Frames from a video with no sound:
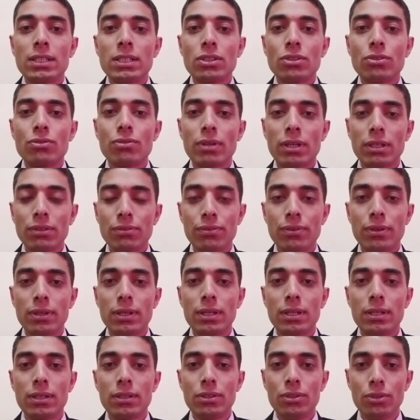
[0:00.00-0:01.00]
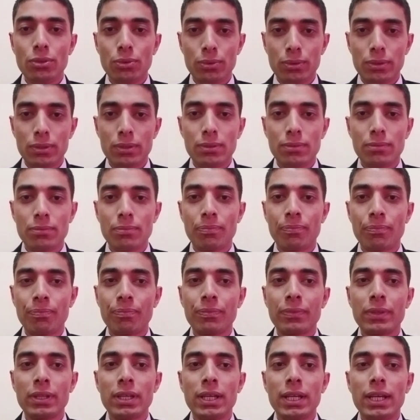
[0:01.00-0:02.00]
12 noon,
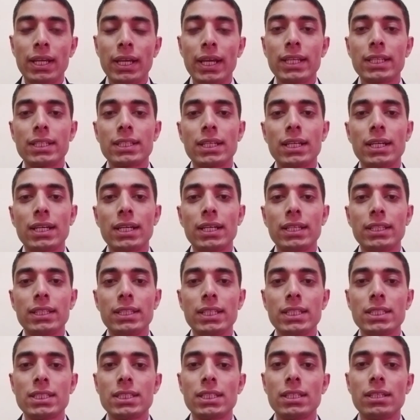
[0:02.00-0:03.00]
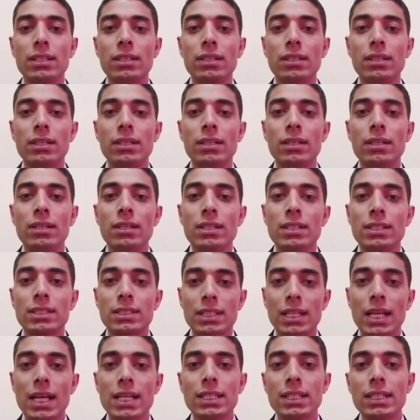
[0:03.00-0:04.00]
and this
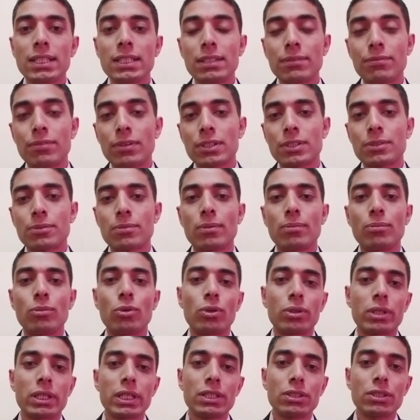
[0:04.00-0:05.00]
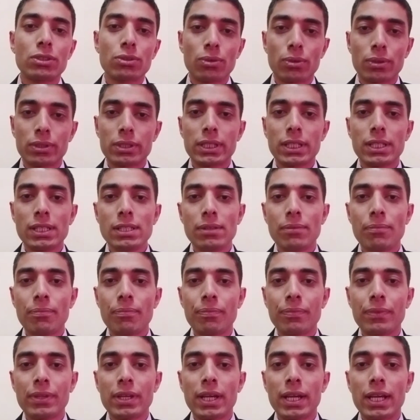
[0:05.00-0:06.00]
slightly differs from hotel to hotel
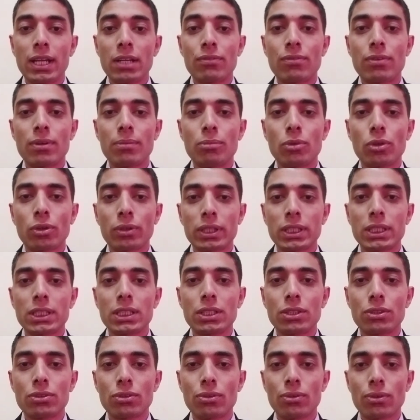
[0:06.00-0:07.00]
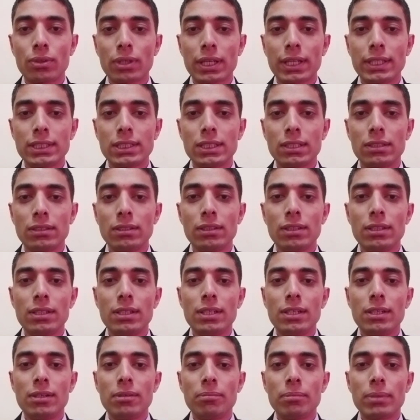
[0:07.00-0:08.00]
and from location to location,
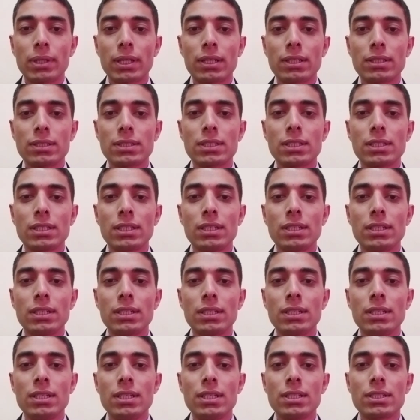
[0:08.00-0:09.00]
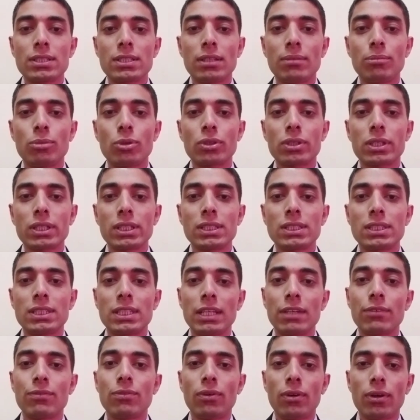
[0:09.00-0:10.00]
because some hotels
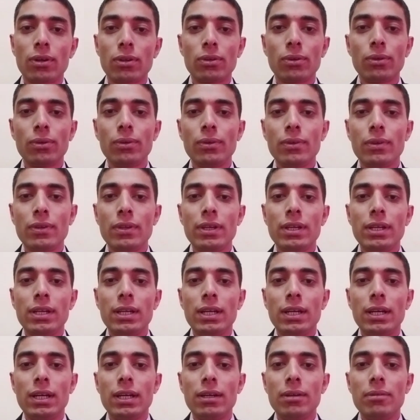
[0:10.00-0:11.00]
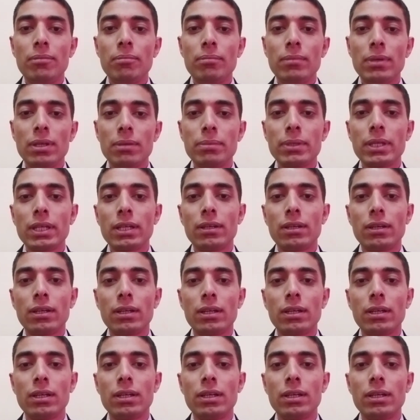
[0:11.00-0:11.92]
they follow maybe a